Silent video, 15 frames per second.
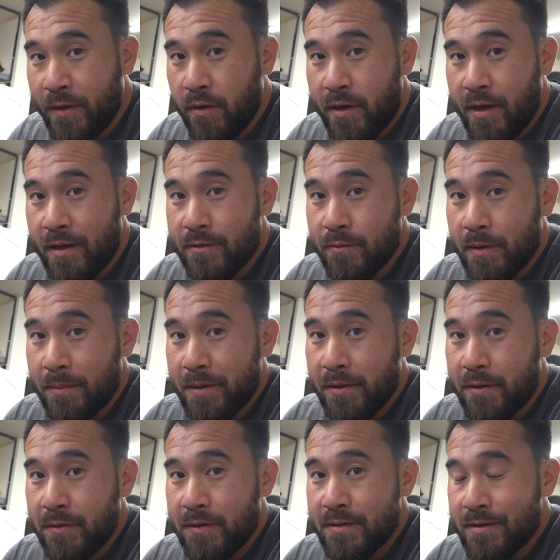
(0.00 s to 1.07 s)
Okay, so what I'm gonna
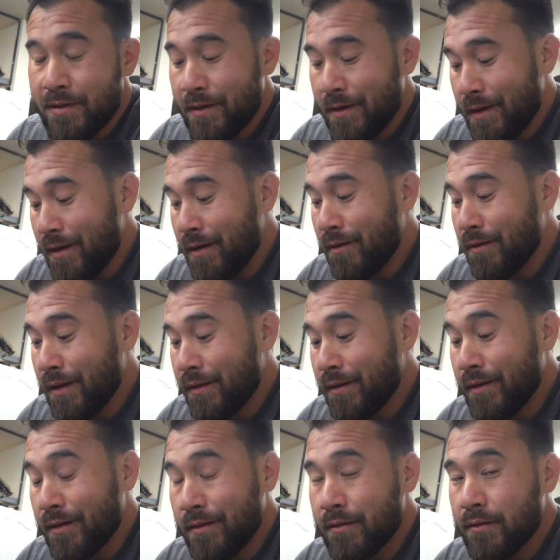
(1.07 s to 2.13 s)
do with this thing now, I
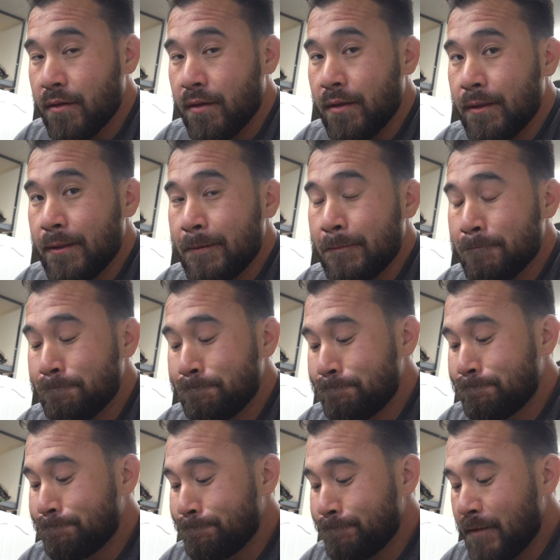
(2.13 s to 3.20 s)
think,
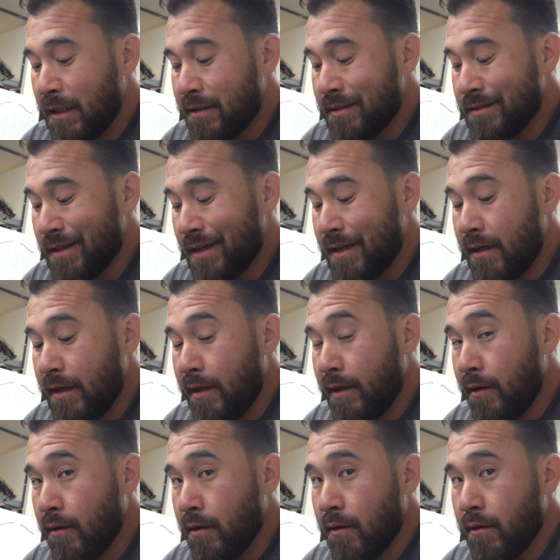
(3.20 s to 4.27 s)
since I can
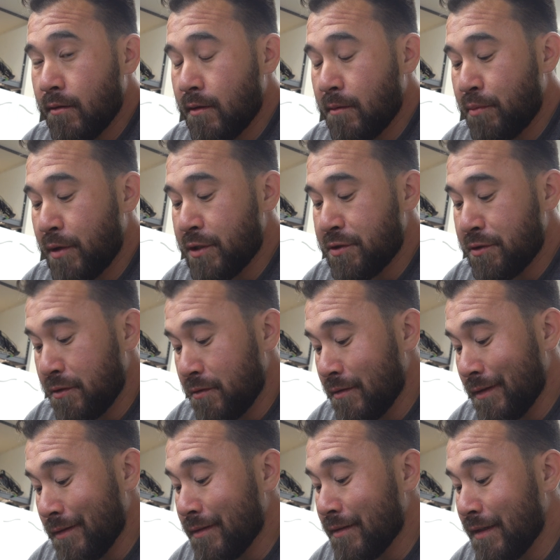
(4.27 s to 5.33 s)
hear the pressure
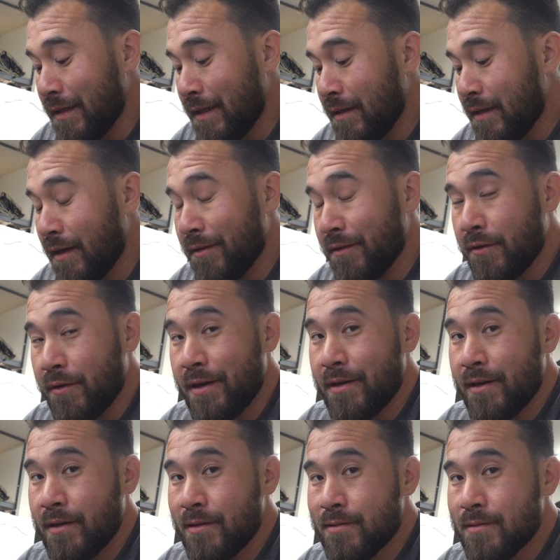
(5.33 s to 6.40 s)
leaking down in the
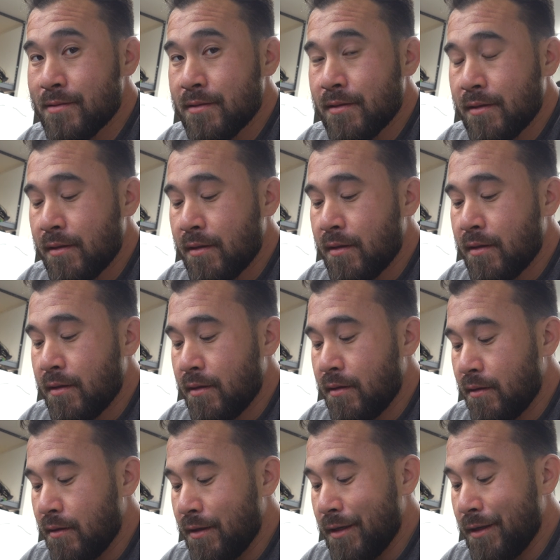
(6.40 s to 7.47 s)
crankcase,
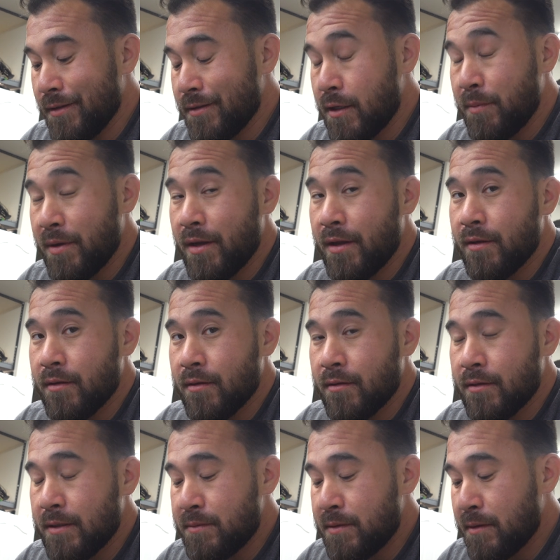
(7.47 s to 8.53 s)
it's coming out
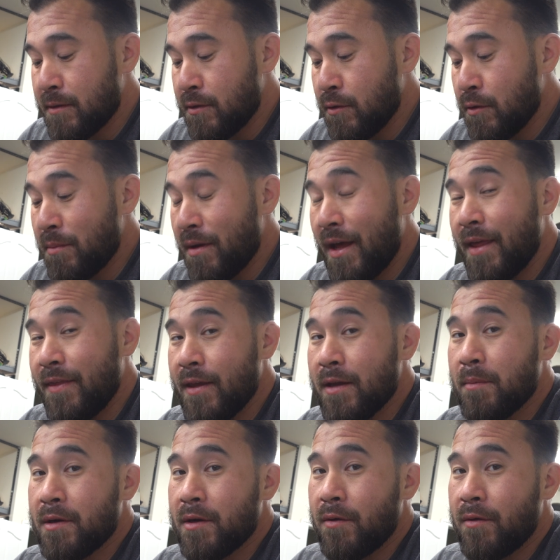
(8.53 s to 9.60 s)
of the dipstick tube, I think
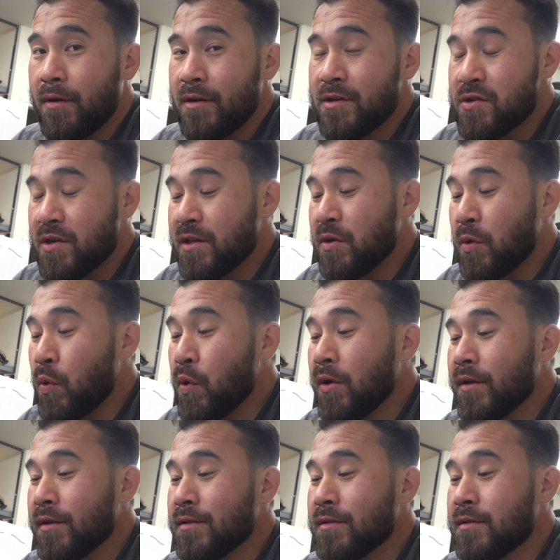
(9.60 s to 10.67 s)
I'm gonna go ahead and drain the
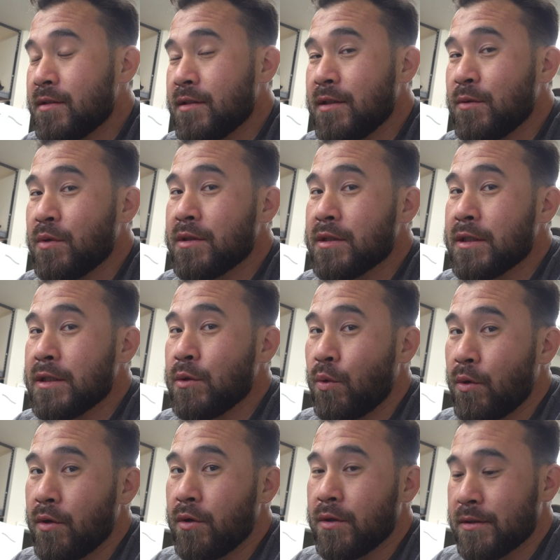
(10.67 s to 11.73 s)
oil and see what the
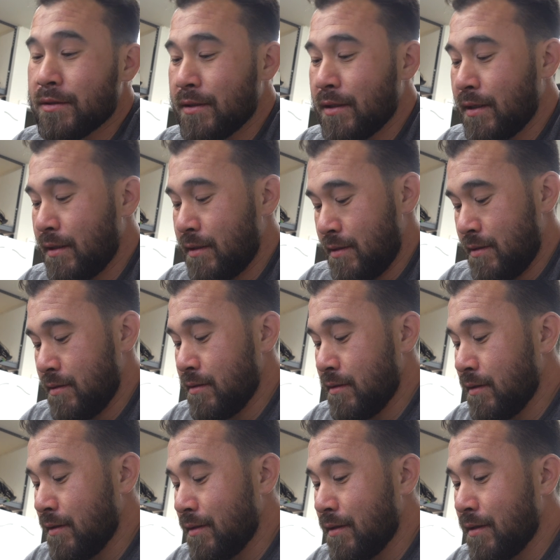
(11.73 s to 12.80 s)
oil looks like,
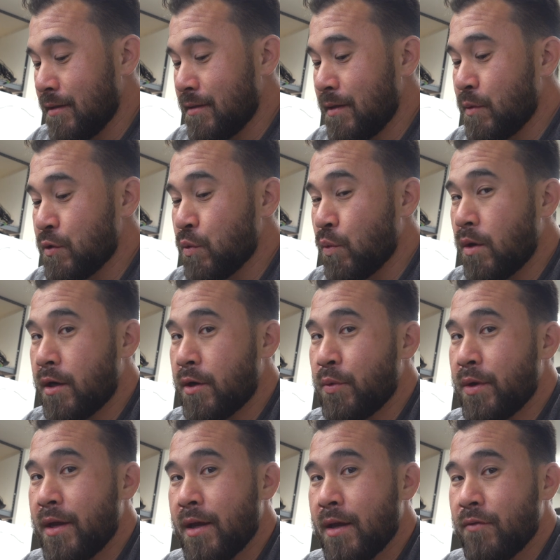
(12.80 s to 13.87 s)
and see how much water
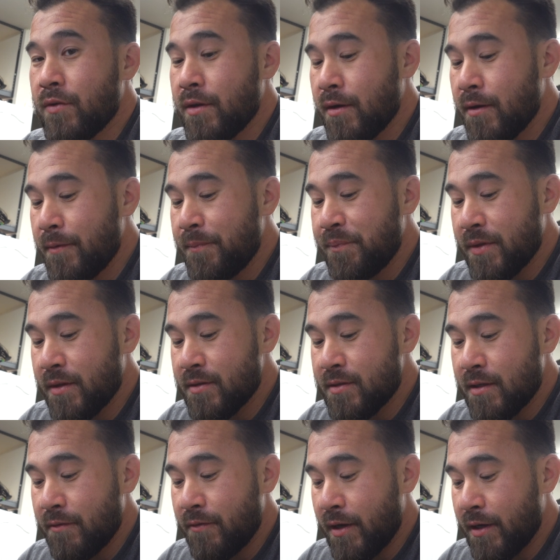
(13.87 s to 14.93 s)
we have in there, and
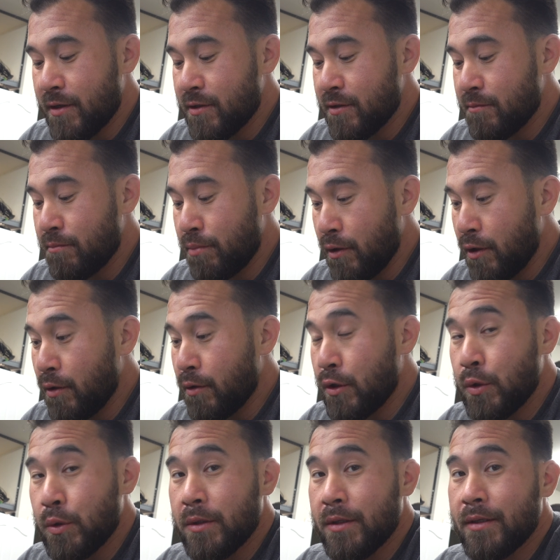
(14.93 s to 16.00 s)
see if I can just blow
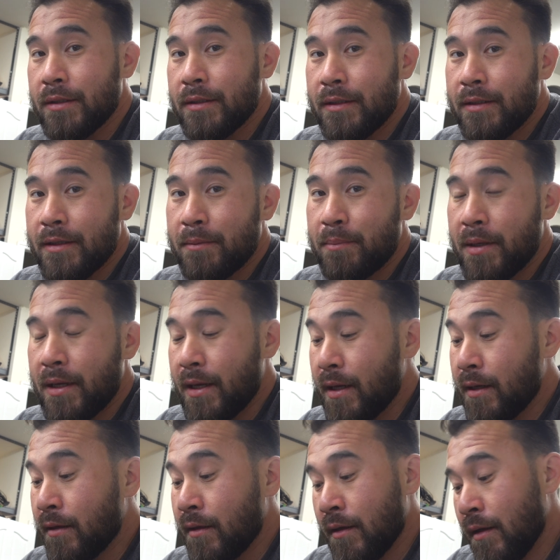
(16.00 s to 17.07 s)
coolant into the
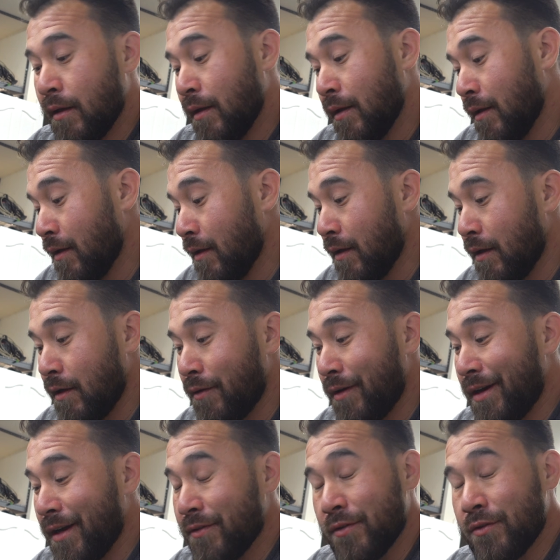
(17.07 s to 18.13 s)
pan and
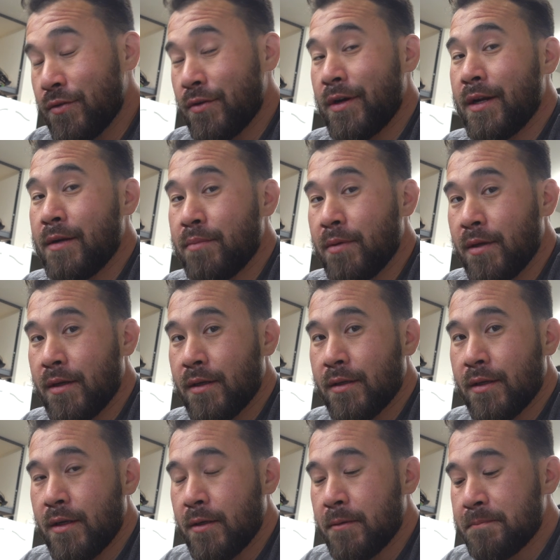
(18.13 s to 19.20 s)
right out the drain plug,
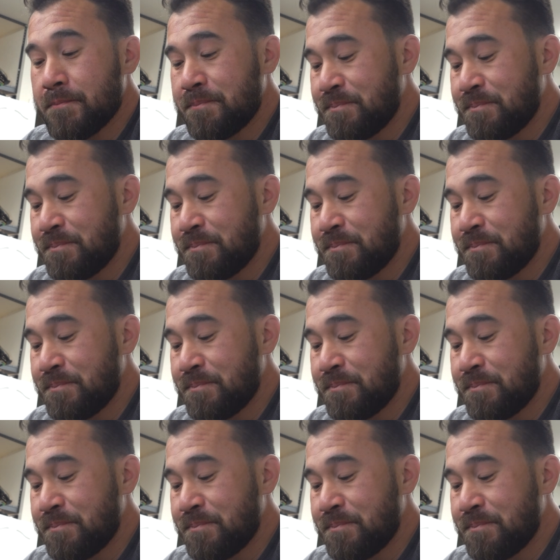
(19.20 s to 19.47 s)
you know?